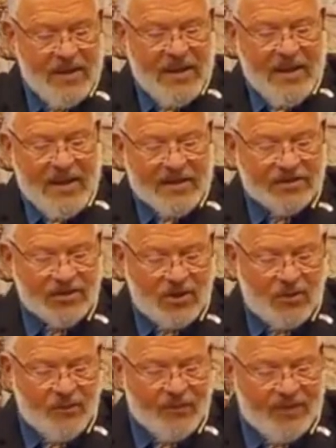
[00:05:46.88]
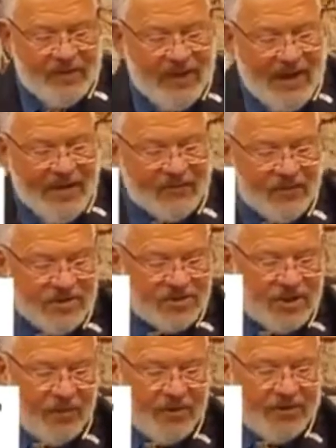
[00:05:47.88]
And so after this
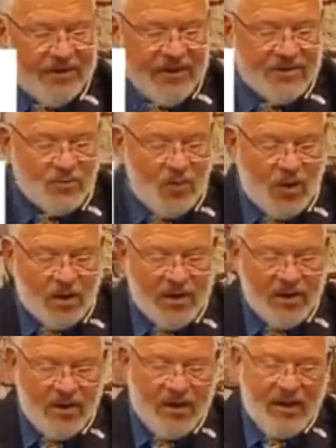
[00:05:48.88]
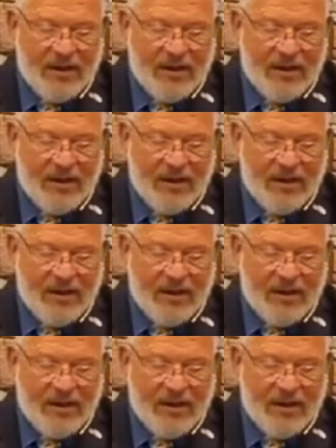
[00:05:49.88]
couple of days walking,